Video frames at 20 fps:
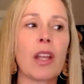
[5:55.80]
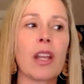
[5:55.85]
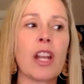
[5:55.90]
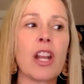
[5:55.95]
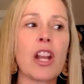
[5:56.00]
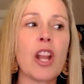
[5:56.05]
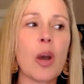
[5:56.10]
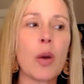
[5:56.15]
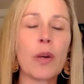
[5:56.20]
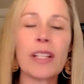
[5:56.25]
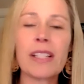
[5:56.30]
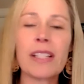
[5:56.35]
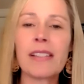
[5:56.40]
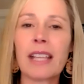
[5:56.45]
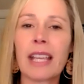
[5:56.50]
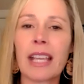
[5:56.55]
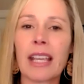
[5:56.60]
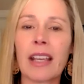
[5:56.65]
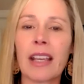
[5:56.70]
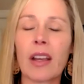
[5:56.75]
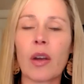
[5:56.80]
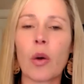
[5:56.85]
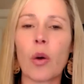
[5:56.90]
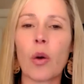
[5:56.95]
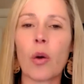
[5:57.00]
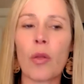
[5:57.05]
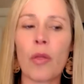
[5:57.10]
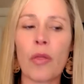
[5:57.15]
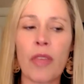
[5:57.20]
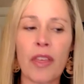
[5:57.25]
noticing
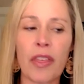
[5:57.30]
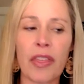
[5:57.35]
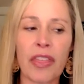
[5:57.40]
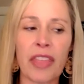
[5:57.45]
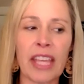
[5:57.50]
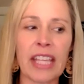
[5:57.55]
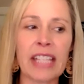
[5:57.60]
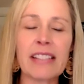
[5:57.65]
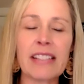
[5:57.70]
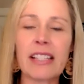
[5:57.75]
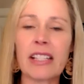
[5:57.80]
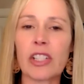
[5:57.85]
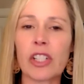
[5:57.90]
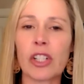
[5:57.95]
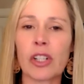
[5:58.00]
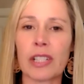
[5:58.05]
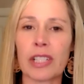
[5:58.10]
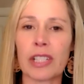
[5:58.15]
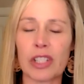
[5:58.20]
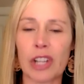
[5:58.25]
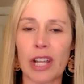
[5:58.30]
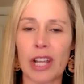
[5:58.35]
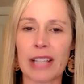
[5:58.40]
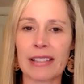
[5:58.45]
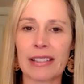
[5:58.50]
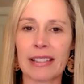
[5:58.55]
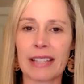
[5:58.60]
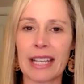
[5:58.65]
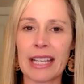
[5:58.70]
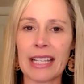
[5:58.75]
the things that you're
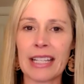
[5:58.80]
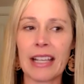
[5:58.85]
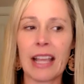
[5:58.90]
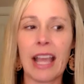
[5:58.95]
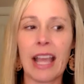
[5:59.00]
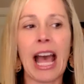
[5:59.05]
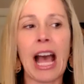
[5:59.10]
ingesting,